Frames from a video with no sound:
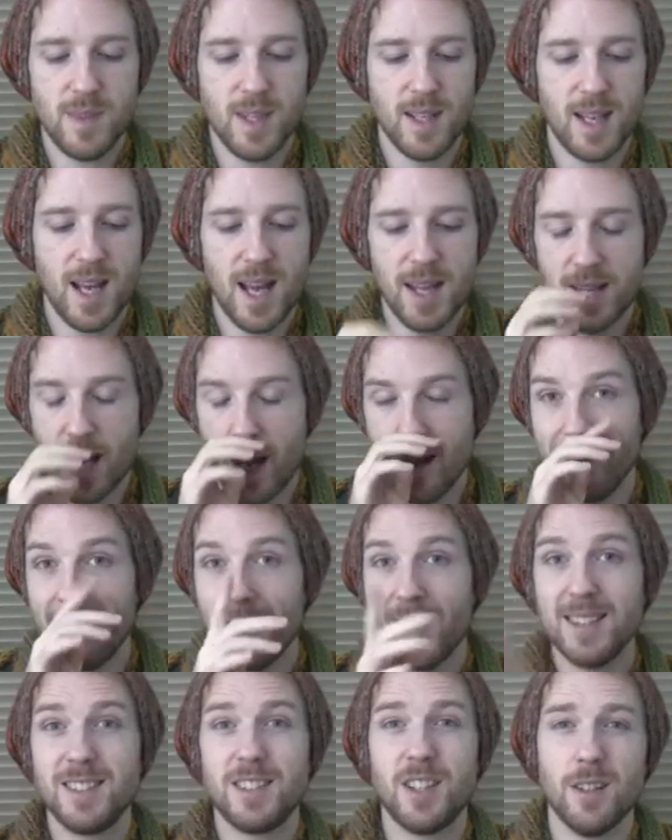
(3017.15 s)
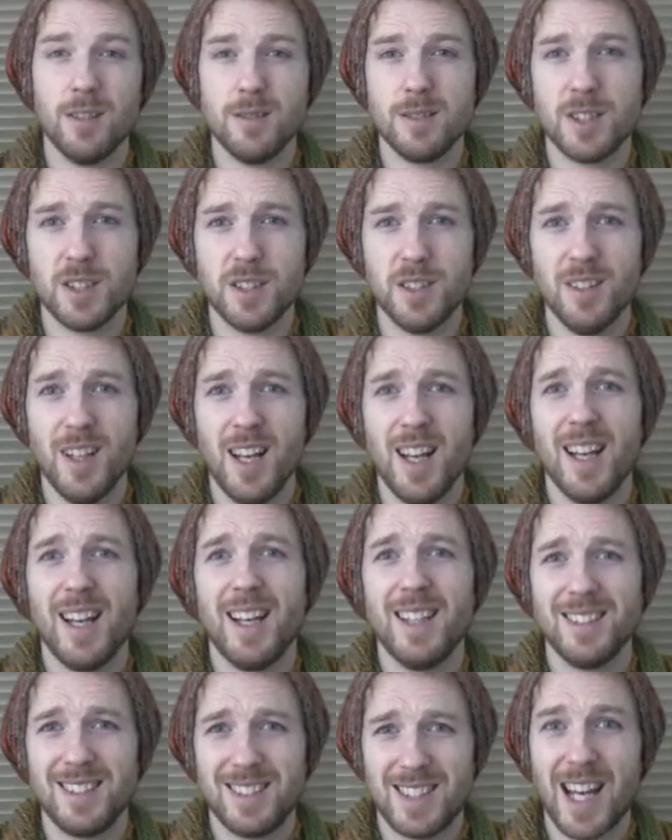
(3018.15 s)
Yeah, the only thing I don't do
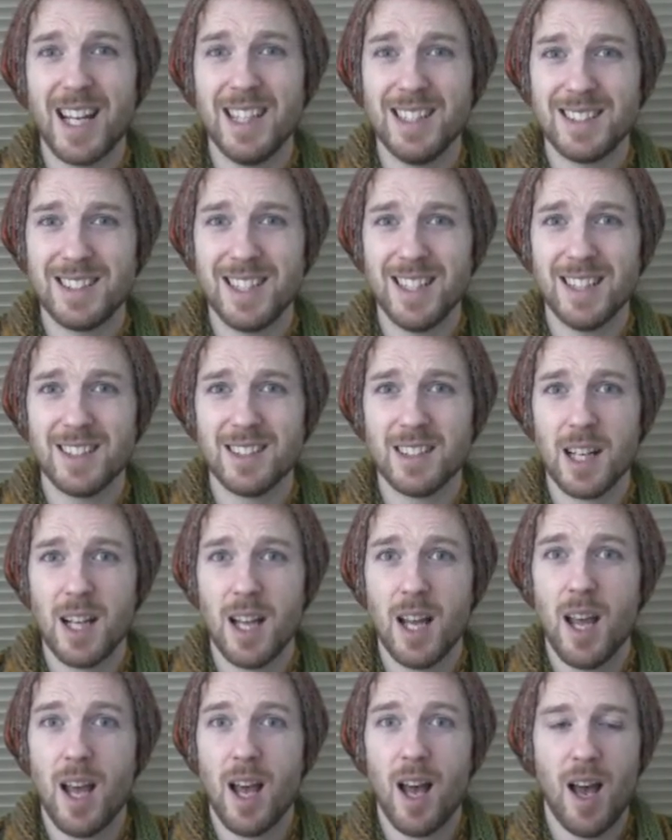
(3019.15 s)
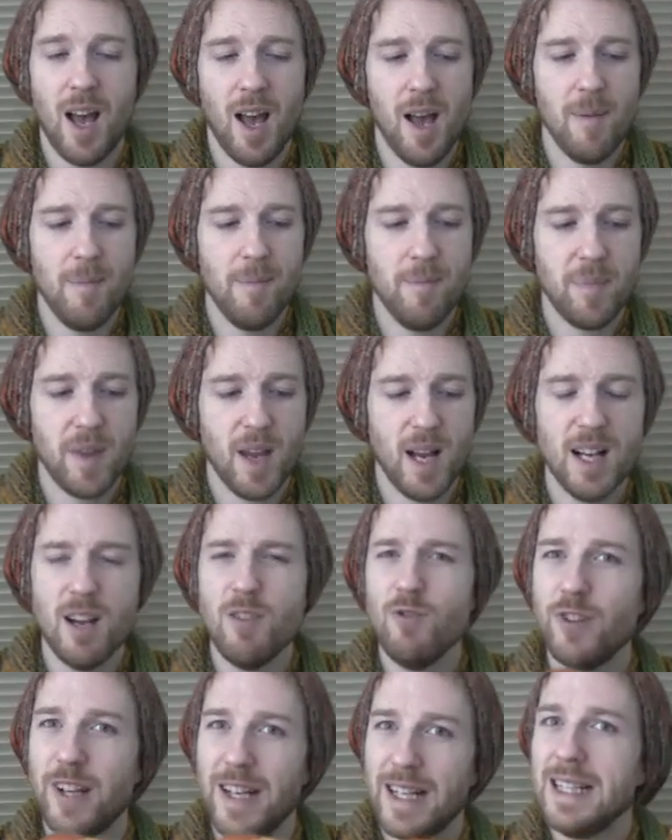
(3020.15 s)
is taste it. I
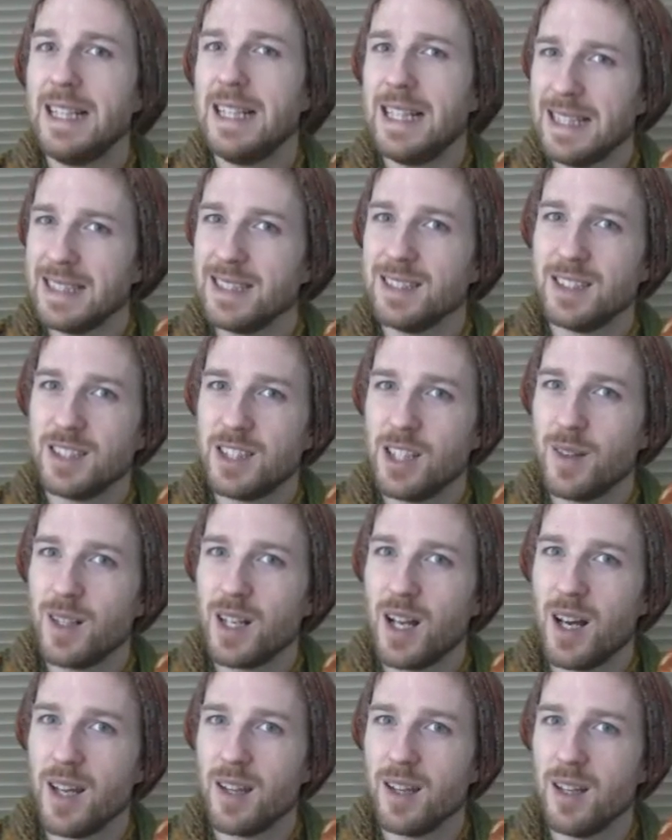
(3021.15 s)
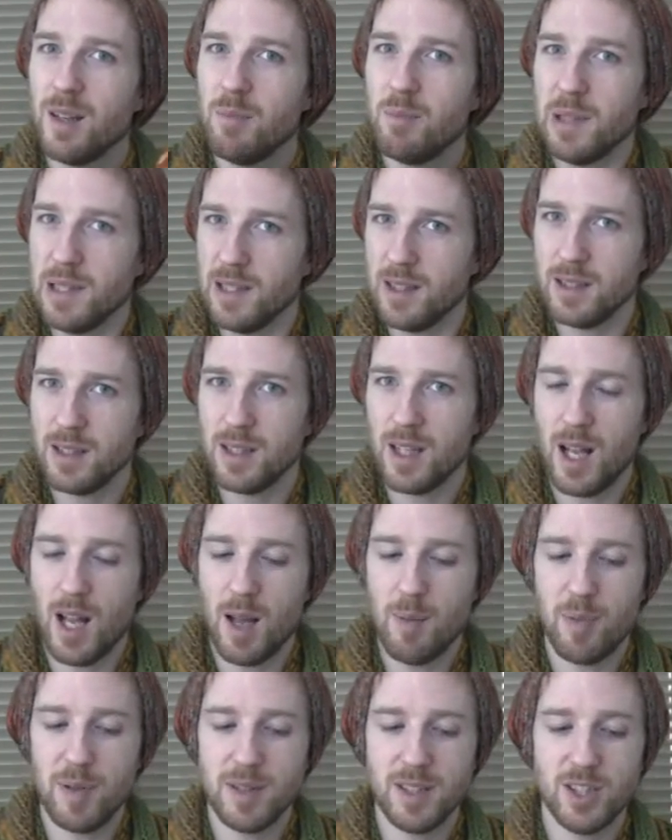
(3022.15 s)
don't really listen to it either, but
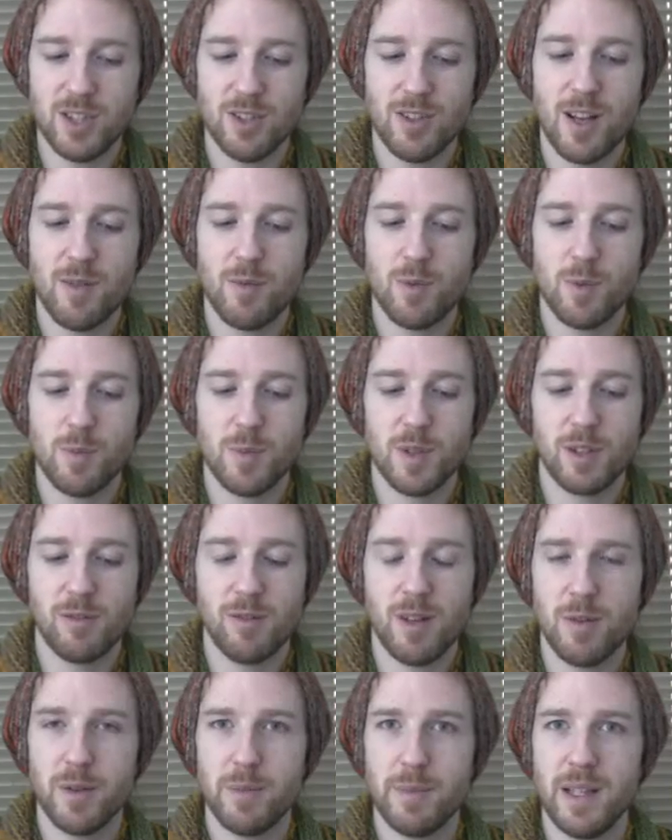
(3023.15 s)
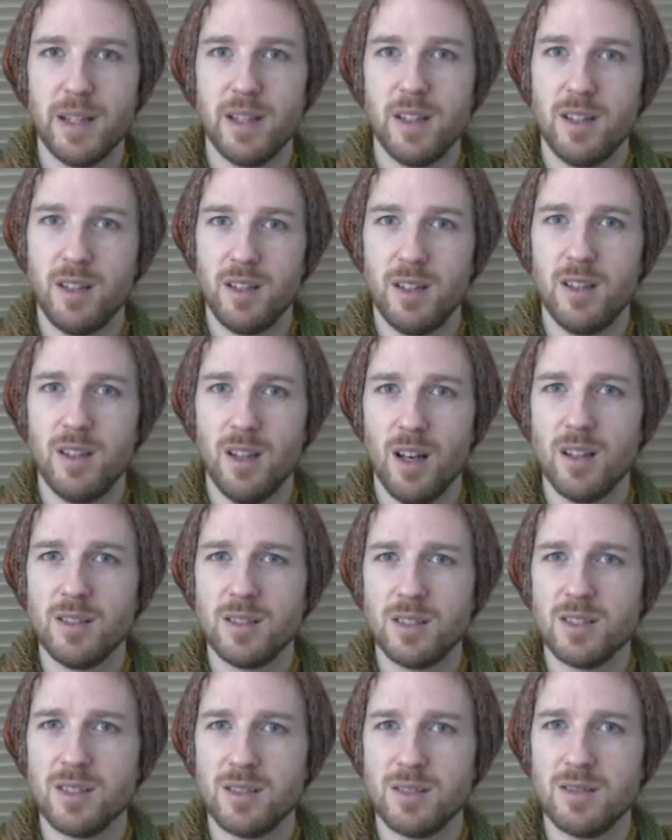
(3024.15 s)
I'm pretty sure everyone would agree with me that yarn
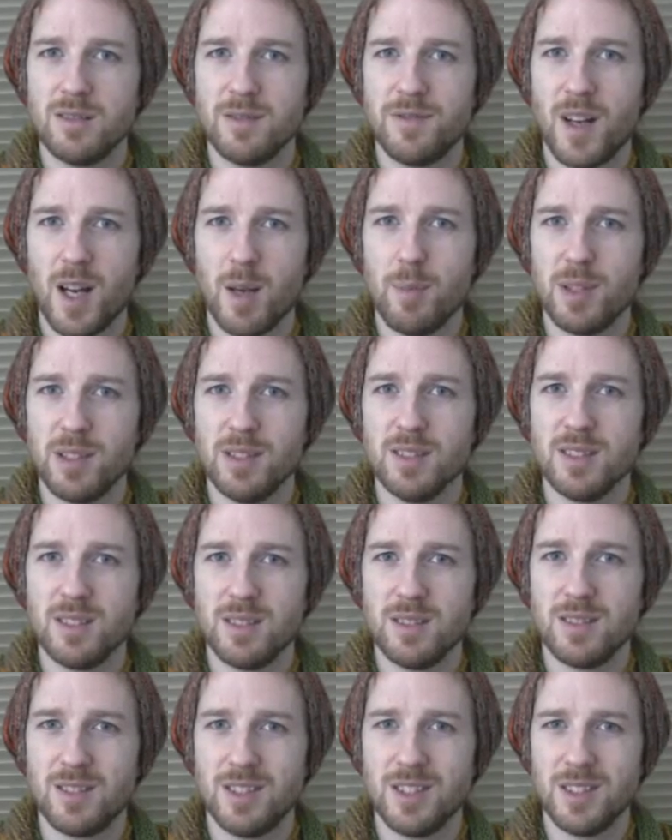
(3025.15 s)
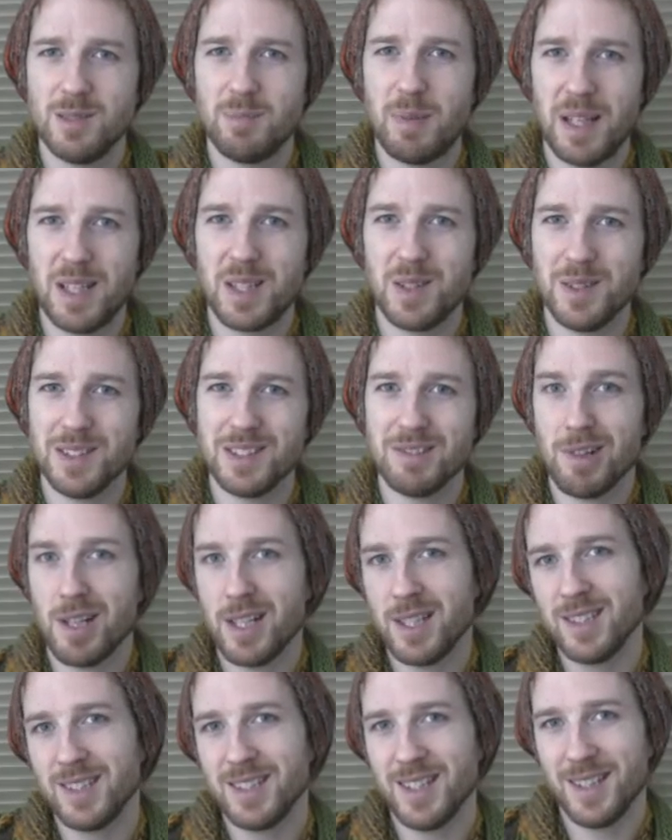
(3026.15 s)
fibre does speak to us,
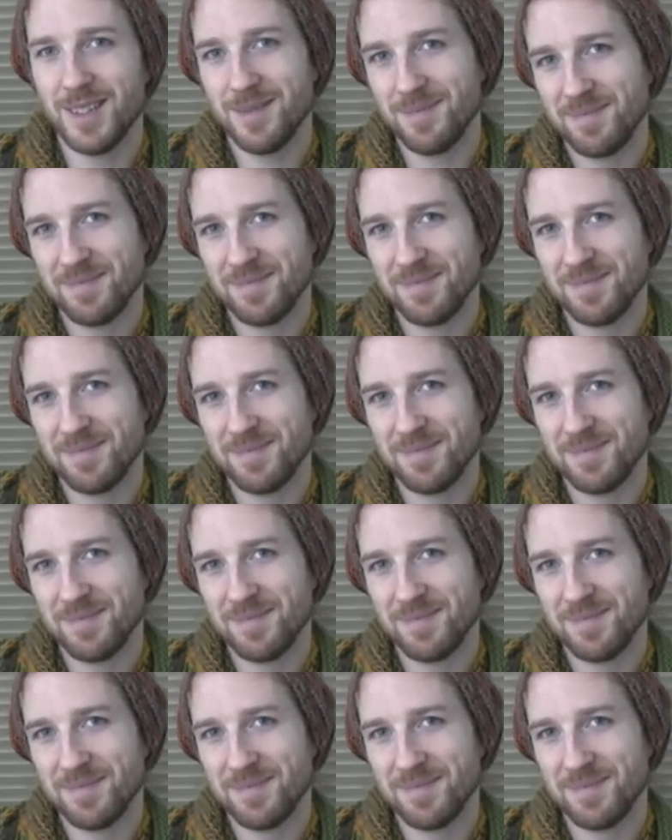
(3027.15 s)
right? So